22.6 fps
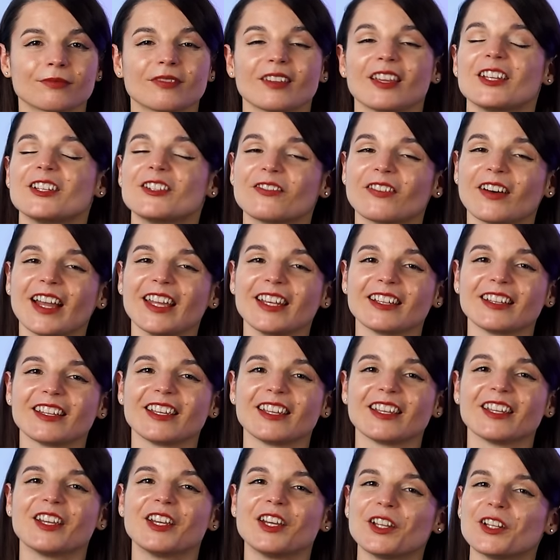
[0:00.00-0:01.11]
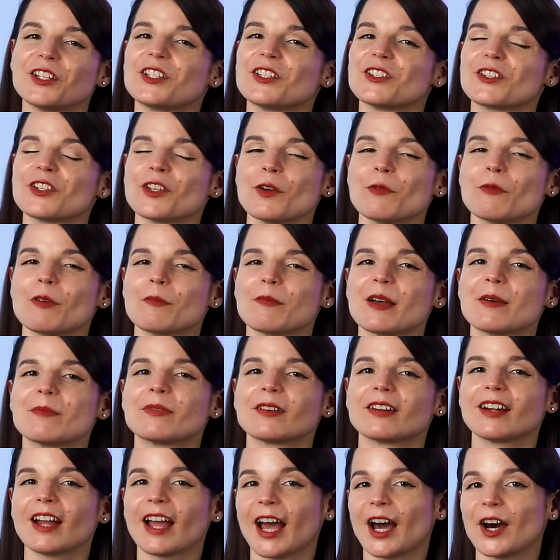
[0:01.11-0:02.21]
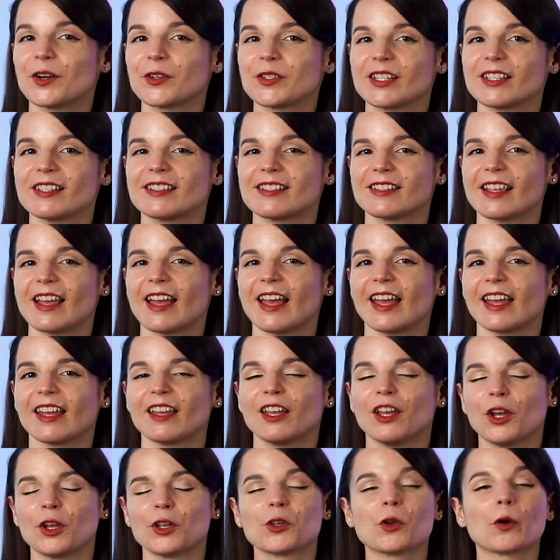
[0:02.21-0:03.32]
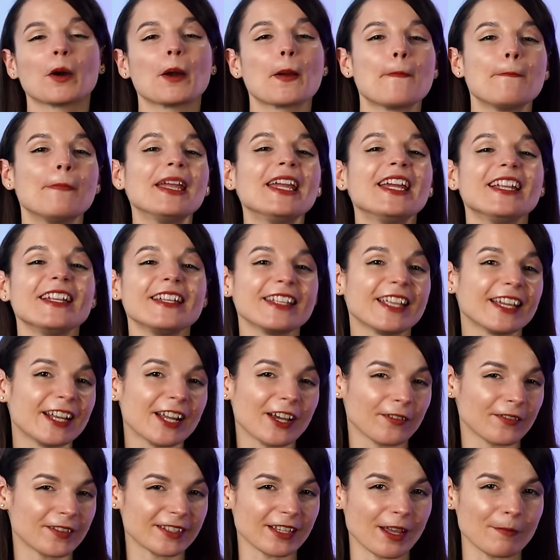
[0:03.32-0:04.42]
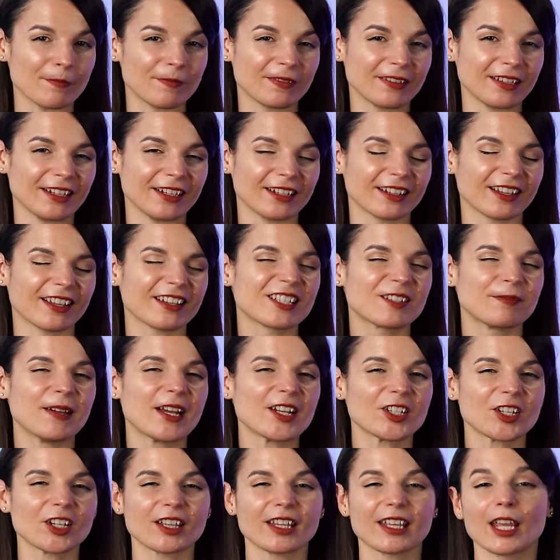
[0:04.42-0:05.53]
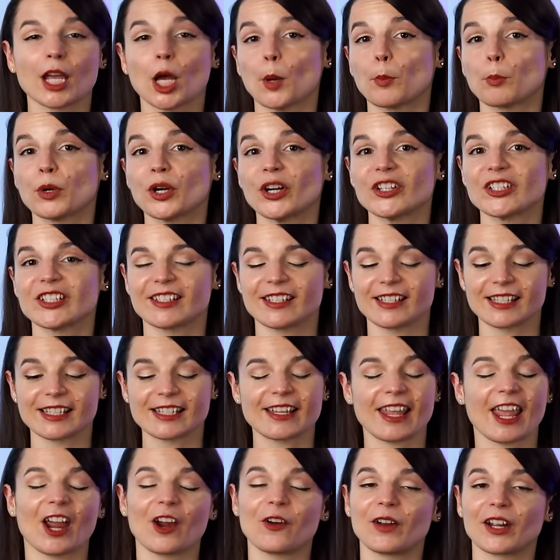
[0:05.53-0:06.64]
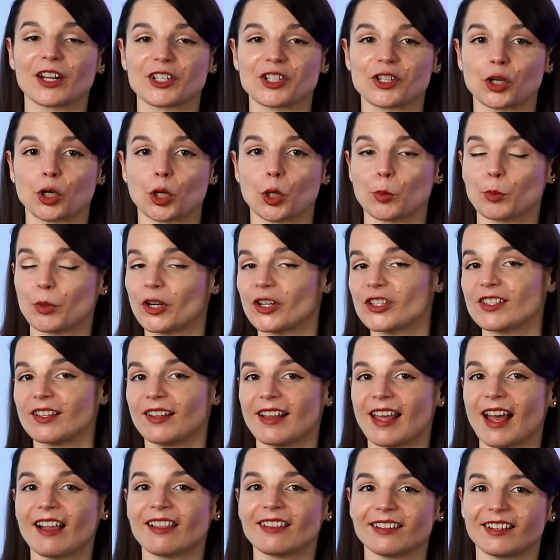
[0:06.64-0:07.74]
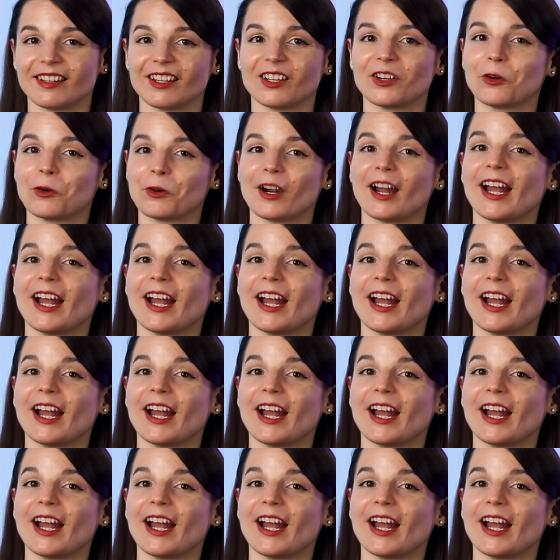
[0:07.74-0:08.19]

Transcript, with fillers: And finally, do you remember how to say your opinion of something, especially a person's character, personality, or